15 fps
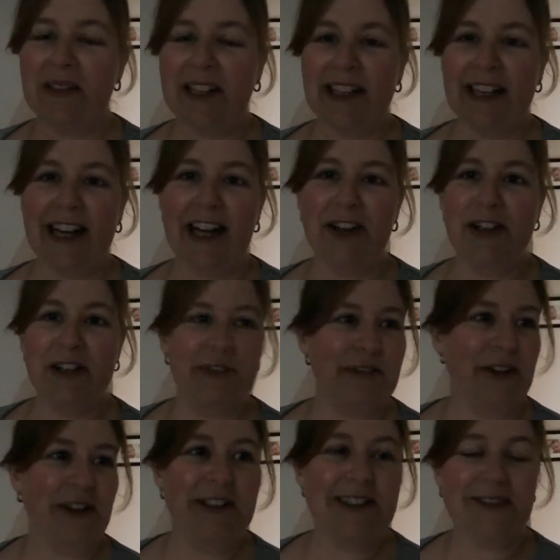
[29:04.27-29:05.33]
in a hurry, the
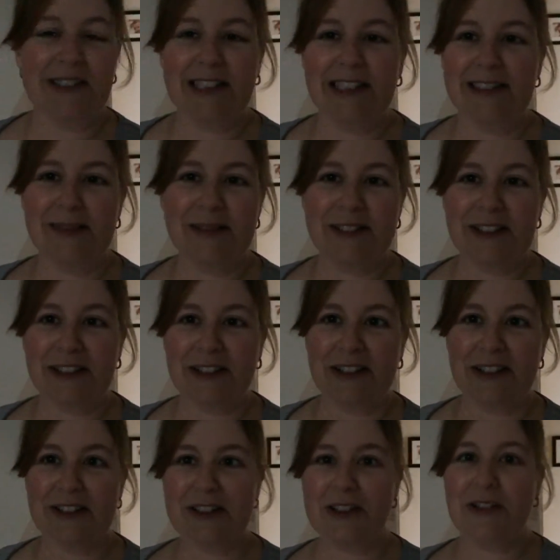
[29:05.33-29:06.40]
phone's ringing, someone's
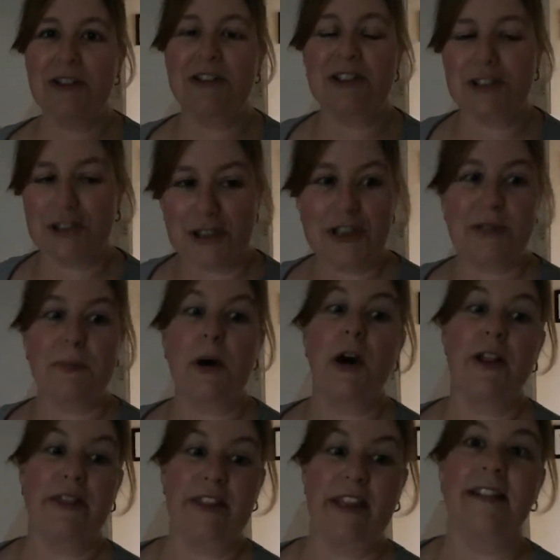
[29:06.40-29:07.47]
knocking on the door, so you just
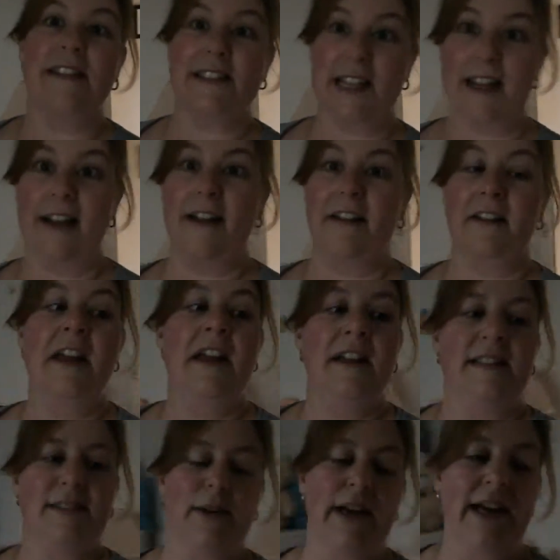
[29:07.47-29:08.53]
put things down.
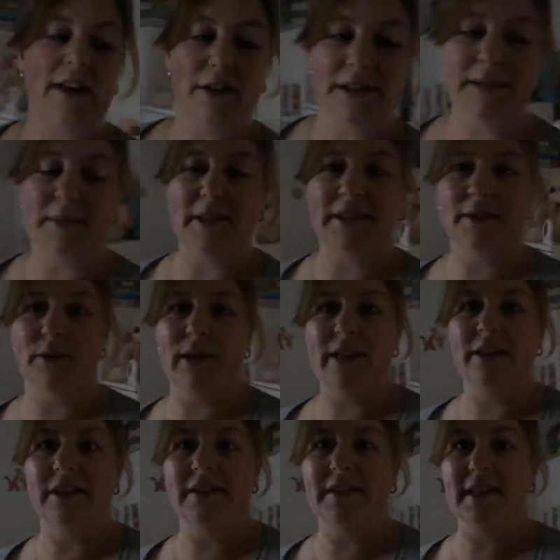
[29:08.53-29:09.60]
So our hotspots are where
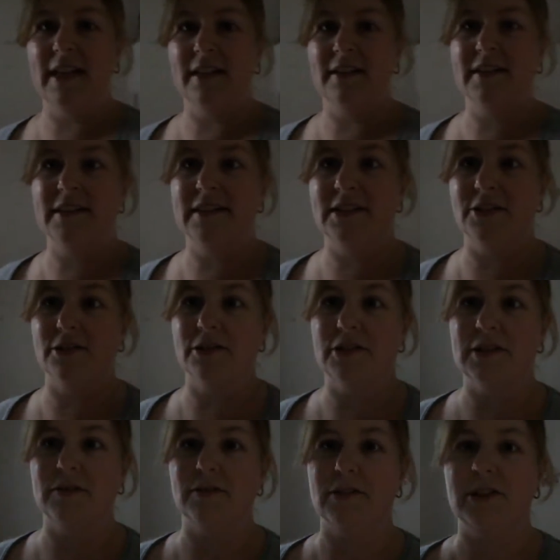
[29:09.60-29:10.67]
those are. This is
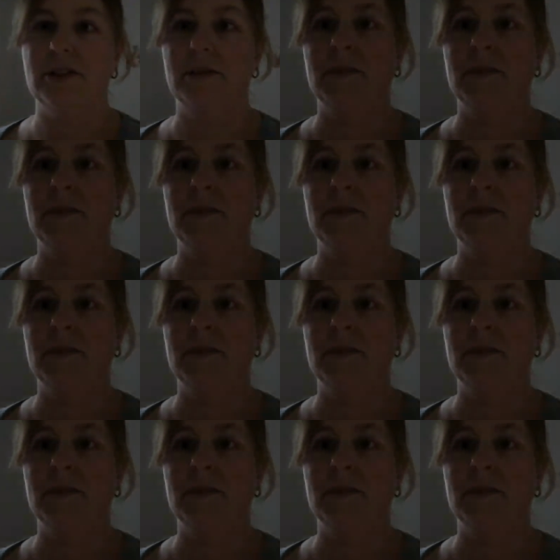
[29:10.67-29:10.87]
George's room.